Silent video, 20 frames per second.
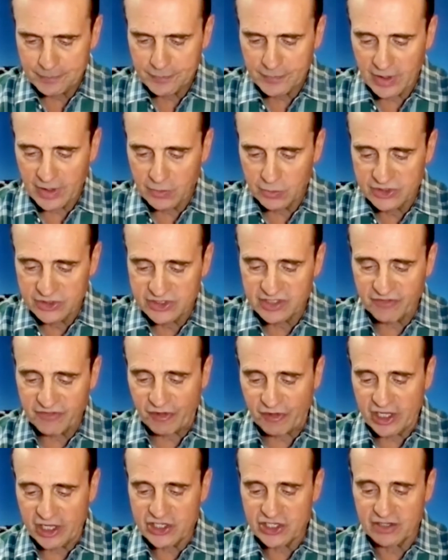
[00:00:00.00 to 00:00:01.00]
It was
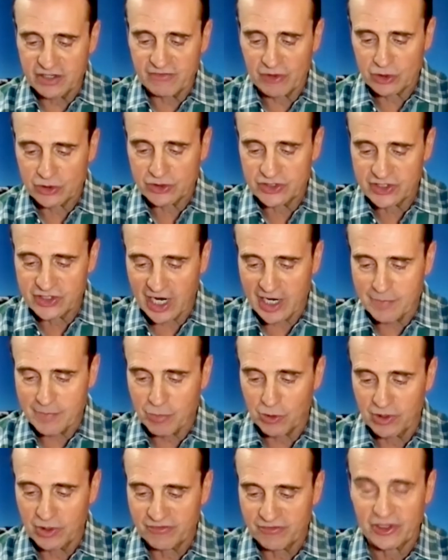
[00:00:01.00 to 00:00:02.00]
deflation versus
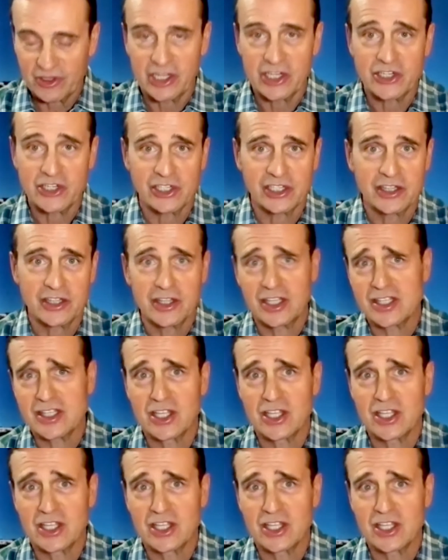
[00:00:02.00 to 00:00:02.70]
hyperinflation,